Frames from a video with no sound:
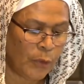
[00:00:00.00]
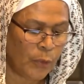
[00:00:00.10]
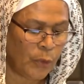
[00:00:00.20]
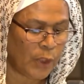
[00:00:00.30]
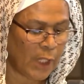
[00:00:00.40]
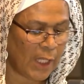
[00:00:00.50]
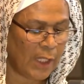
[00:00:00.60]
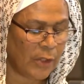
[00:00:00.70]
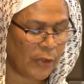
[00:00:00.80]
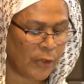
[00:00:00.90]
to
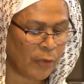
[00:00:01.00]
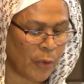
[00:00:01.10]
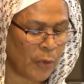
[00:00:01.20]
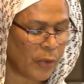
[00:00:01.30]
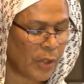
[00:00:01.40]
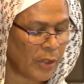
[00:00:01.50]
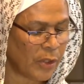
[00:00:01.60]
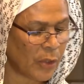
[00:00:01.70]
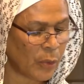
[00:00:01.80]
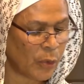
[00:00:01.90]
change
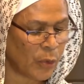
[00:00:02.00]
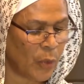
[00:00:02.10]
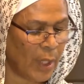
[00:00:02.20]
gross social